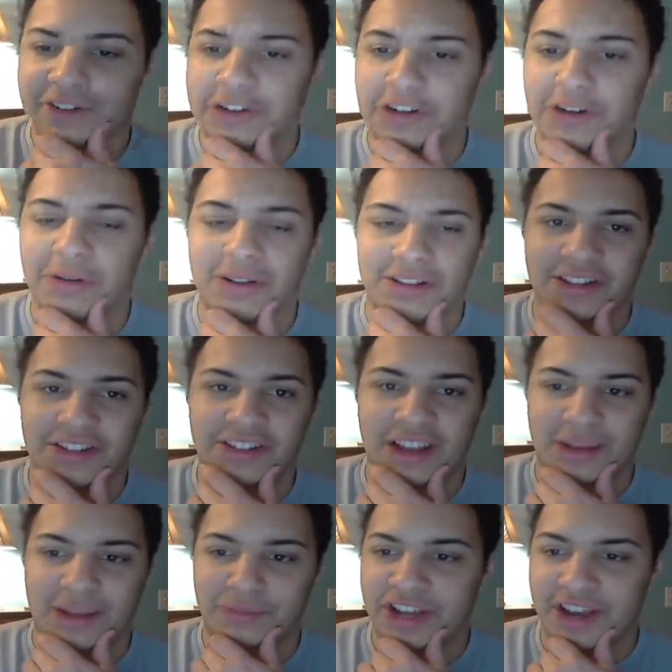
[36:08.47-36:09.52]
go on the
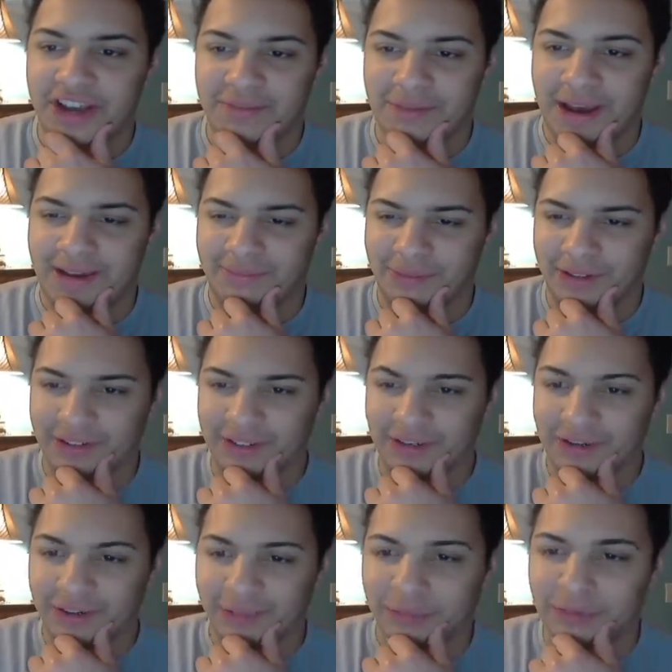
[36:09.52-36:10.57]
Snapchat map and
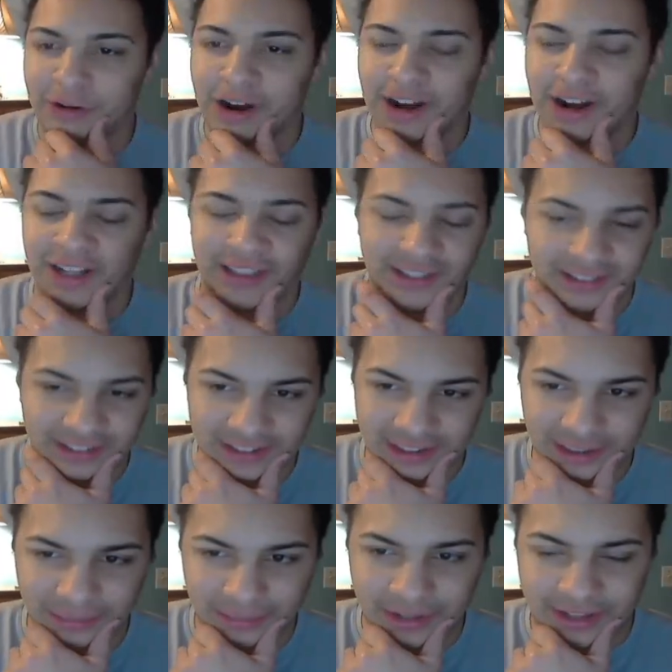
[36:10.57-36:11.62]
go to Wuhan and see
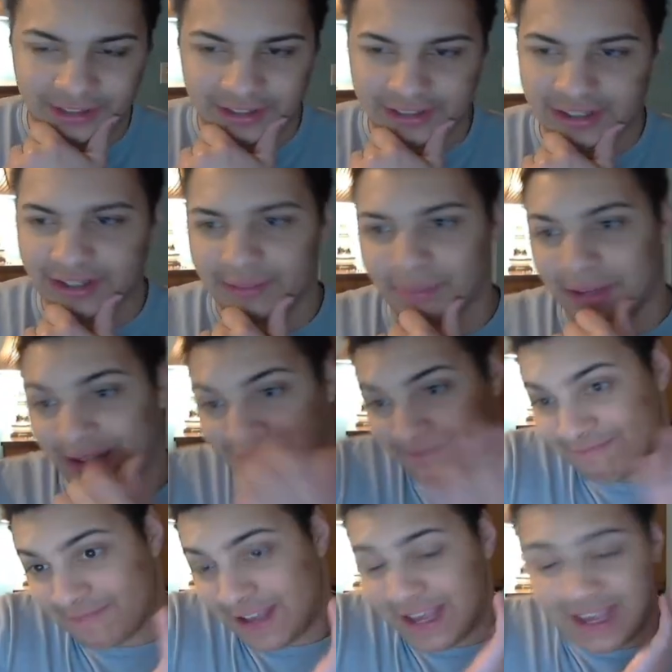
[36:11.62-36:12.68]
them. Not a ton, but
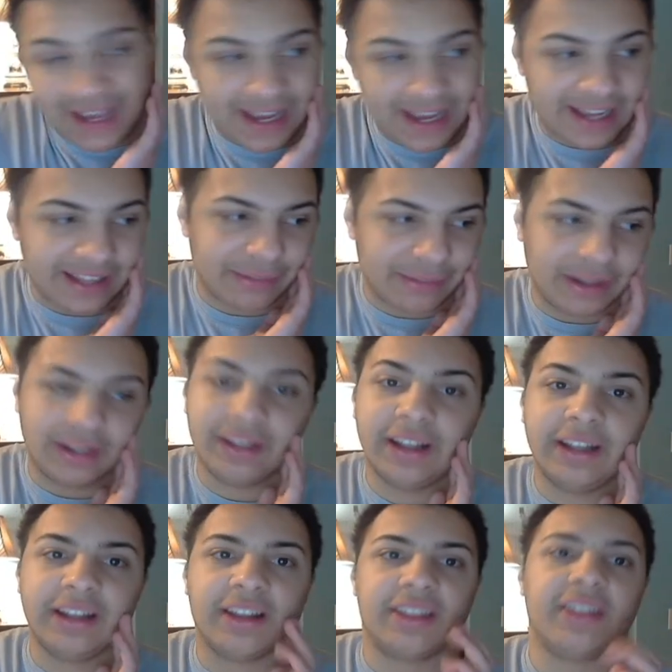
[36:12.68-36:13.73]
hey, it's better than
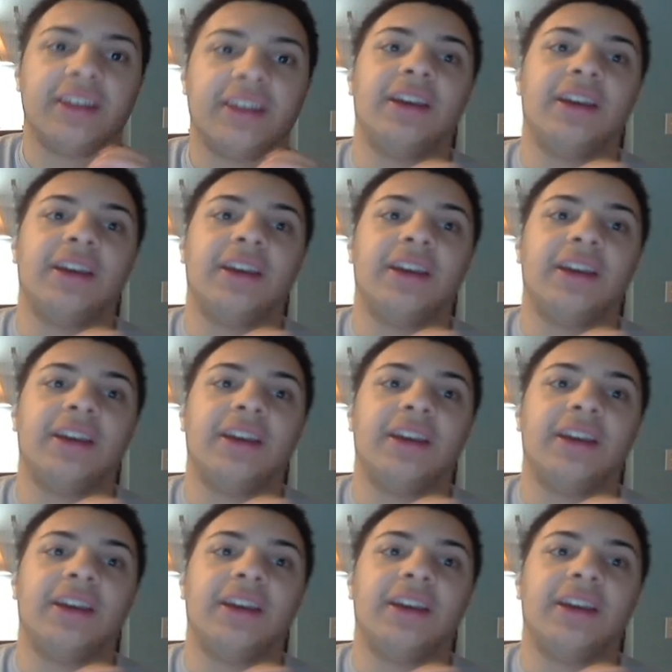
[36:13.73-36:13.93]
nothing.